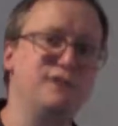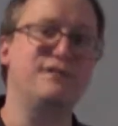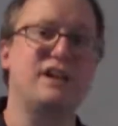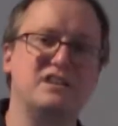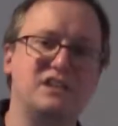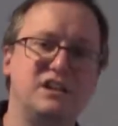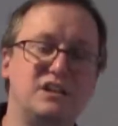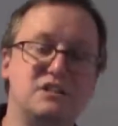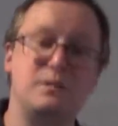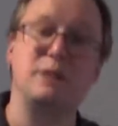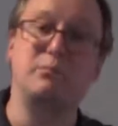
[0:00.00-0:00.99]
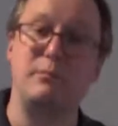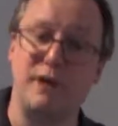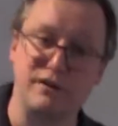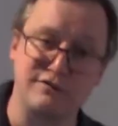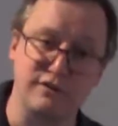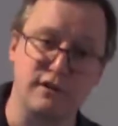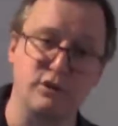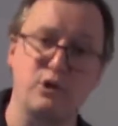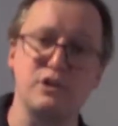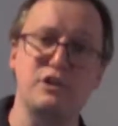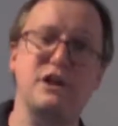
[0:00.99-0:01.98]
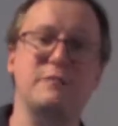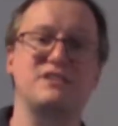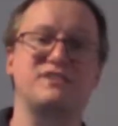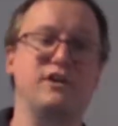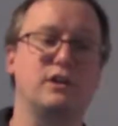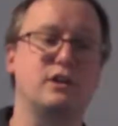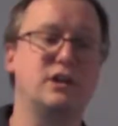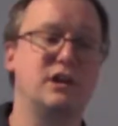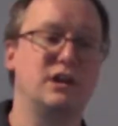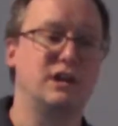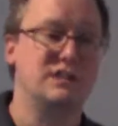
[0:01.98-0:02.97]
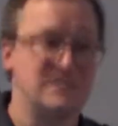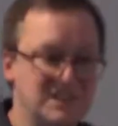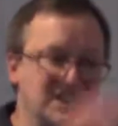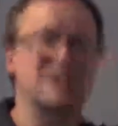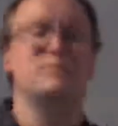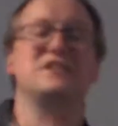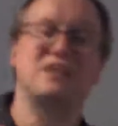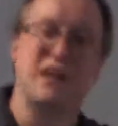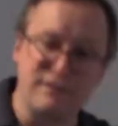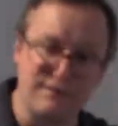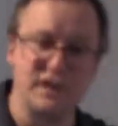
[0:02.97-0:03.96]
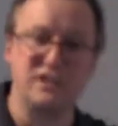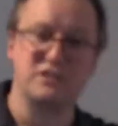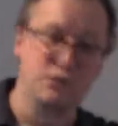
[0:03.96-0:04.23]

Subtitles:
vaccine is being prepared for the northern hemisphere, 6 months out of phase,